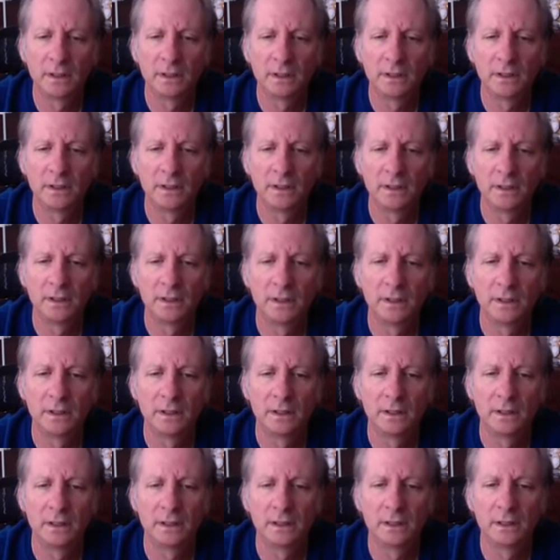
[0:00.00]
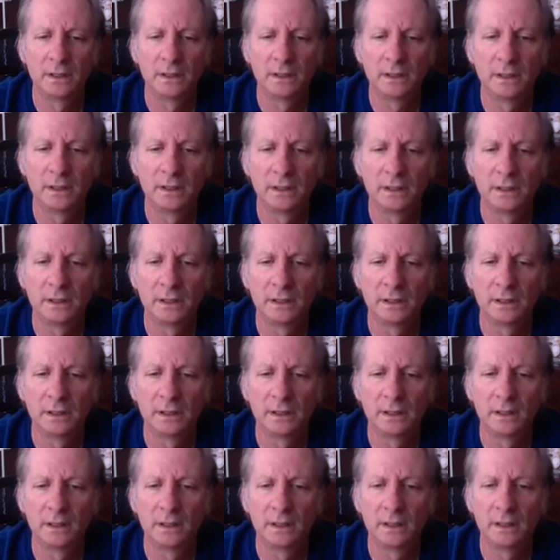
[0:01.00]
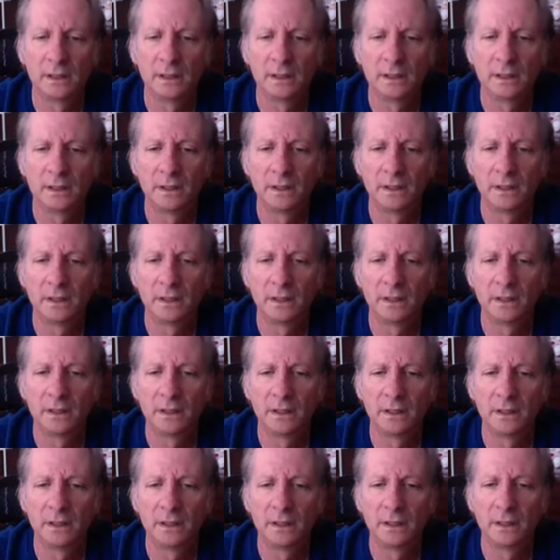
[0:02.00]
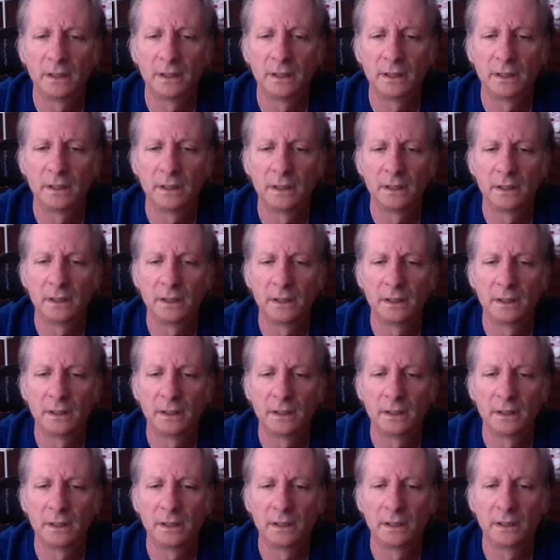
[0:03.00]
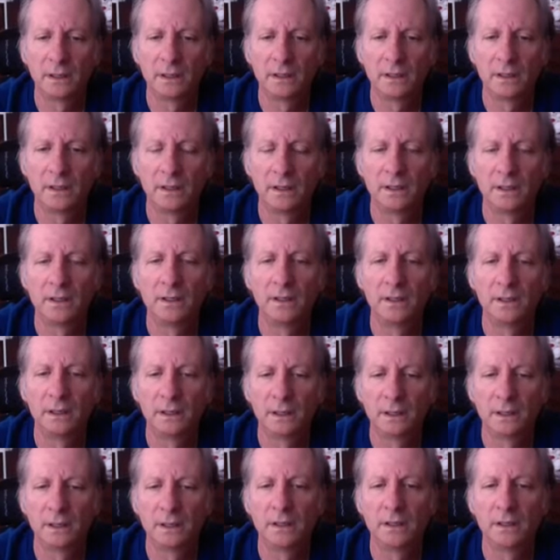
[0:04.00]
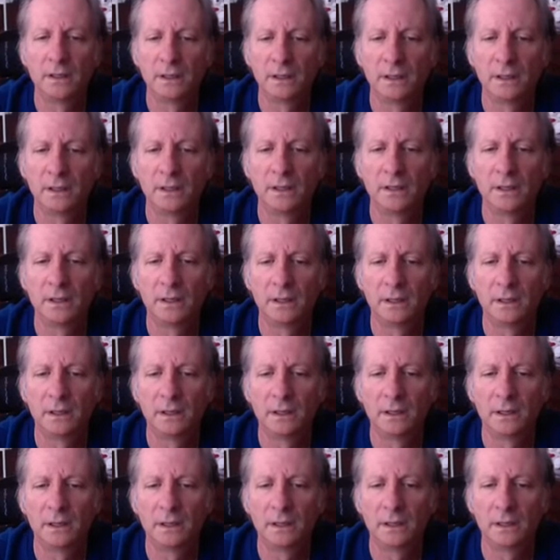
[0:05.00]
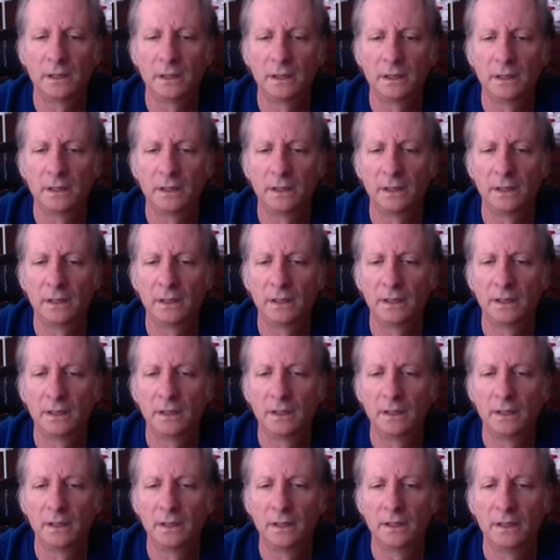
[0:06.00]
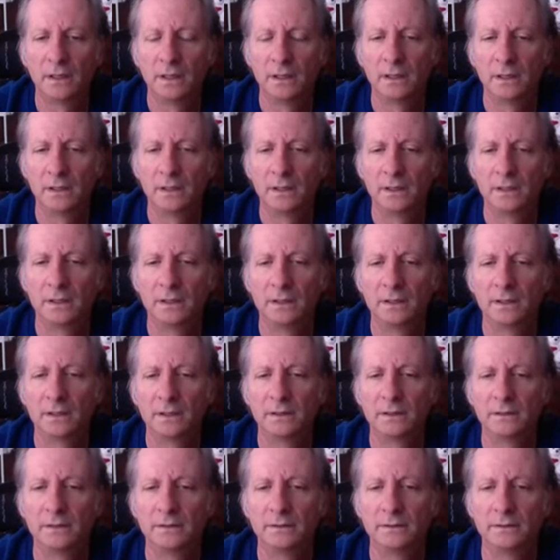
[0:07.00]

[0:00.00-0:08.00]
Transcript: This person isn't speaking.